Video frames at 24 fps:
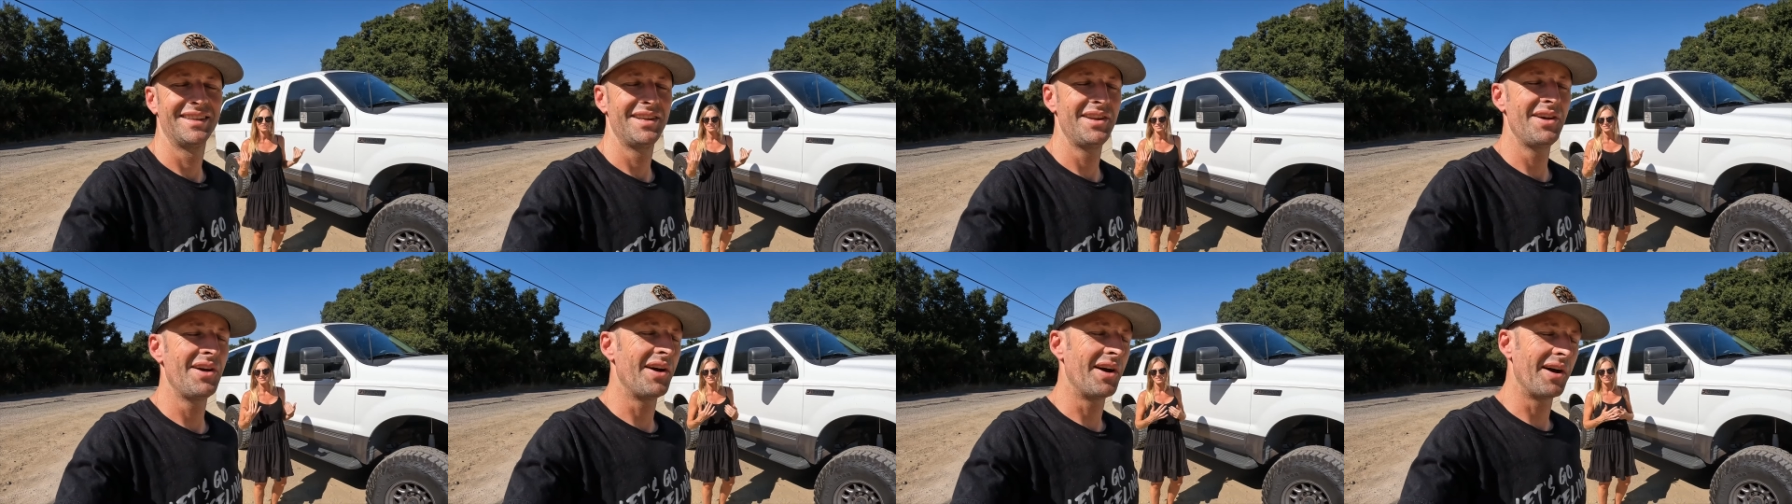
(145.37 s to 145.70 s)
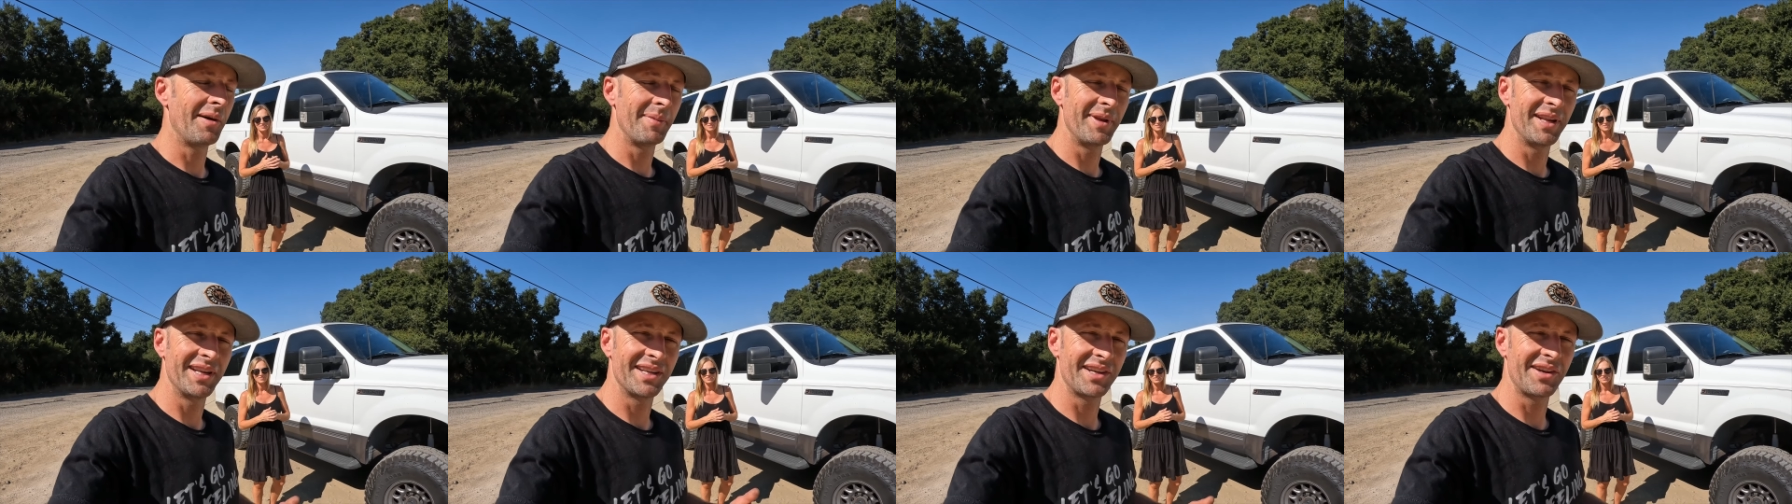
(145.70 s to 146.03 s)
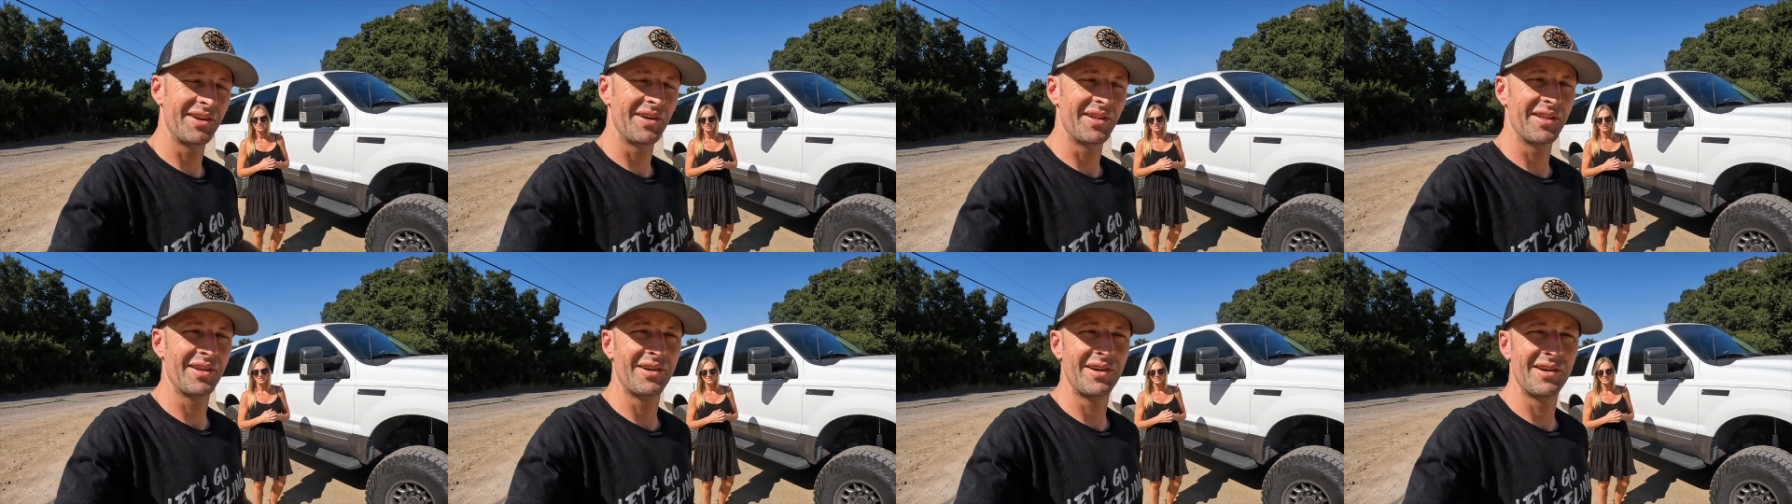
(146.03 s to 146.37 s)
No, I mean to
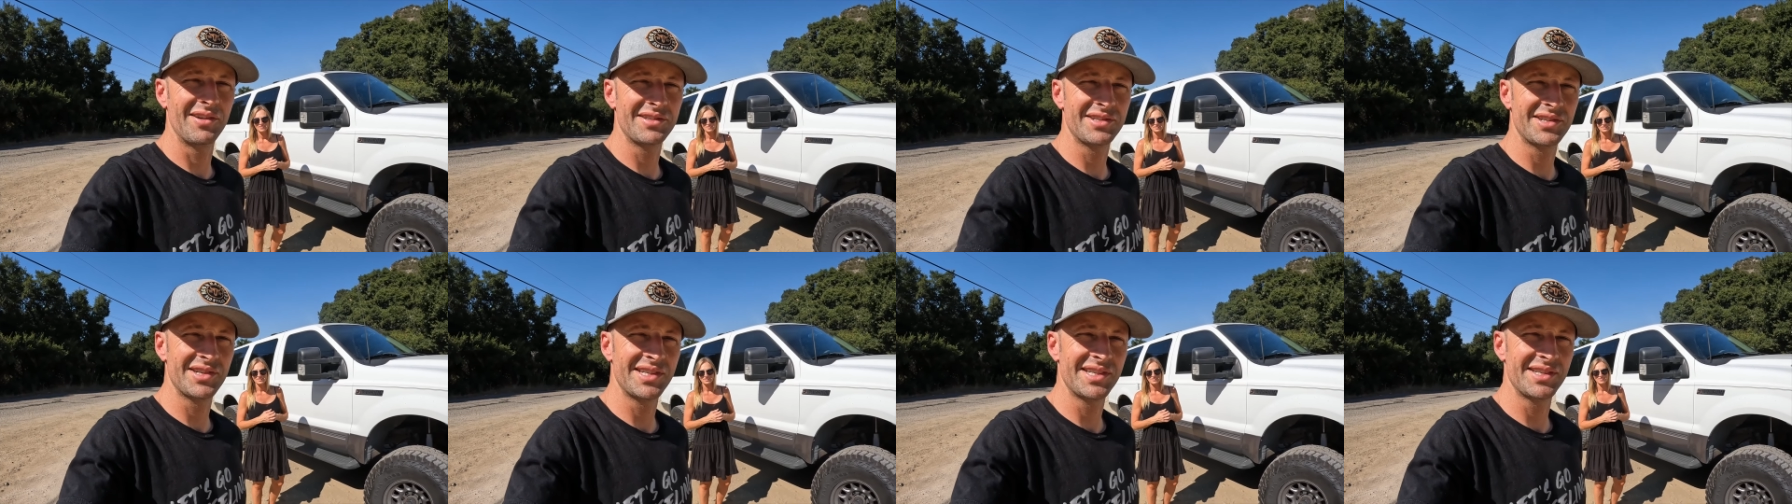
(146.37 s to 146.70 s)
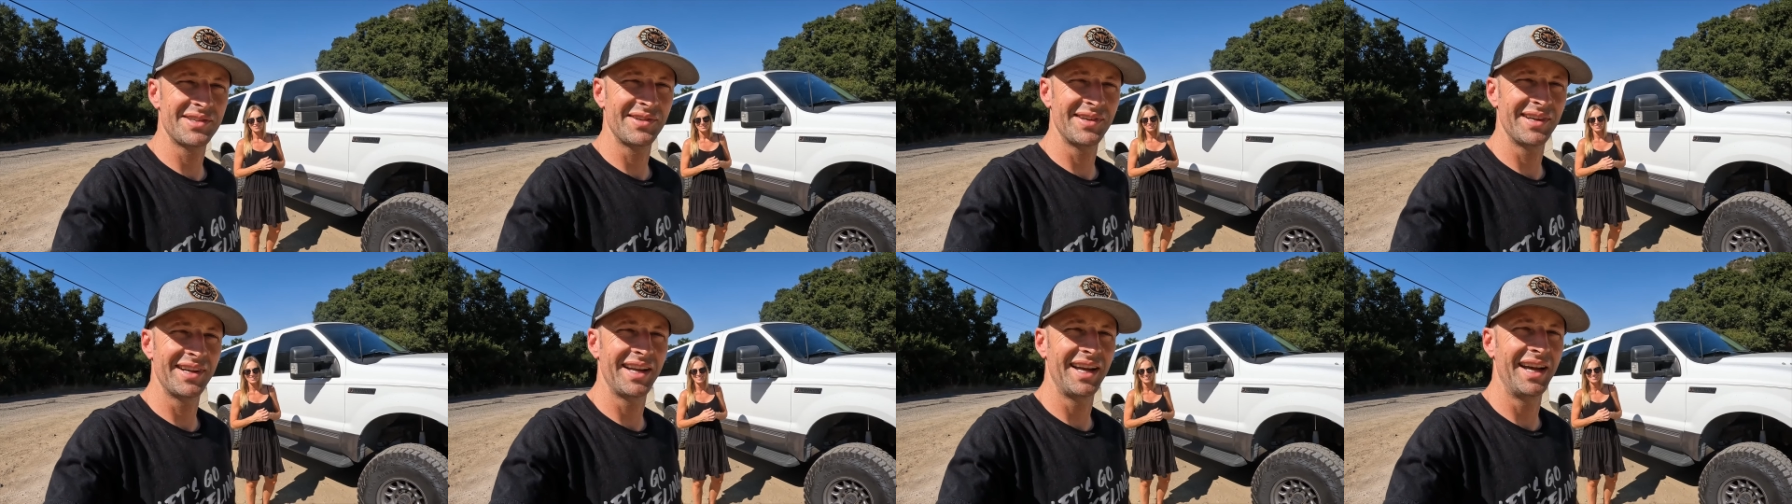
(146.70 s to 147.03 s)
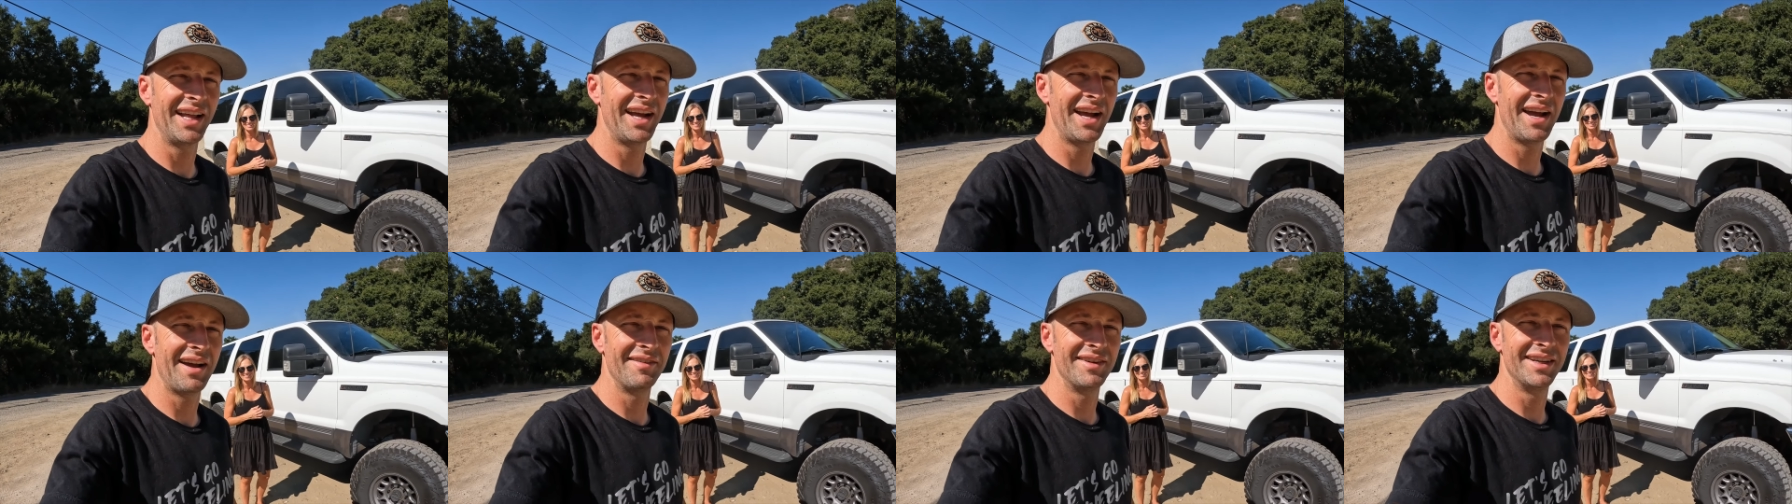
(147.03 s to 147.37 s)
go to the grocery store, you
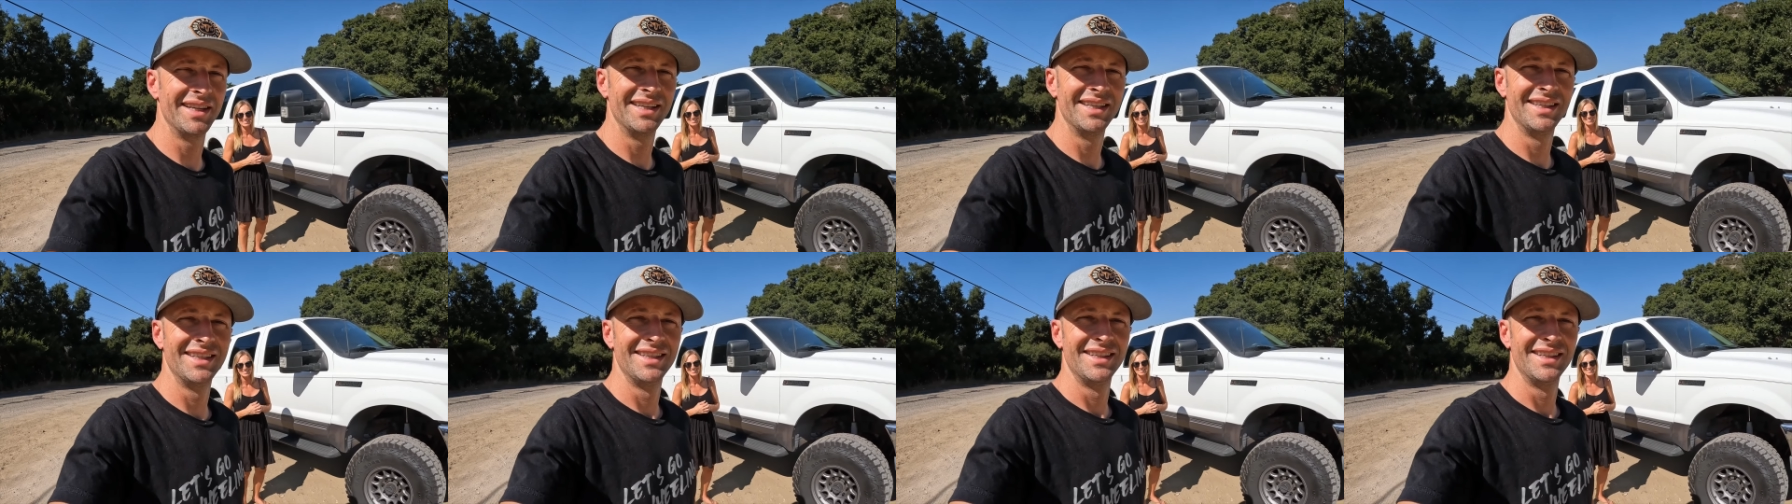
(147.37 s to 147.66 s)
gotta have it.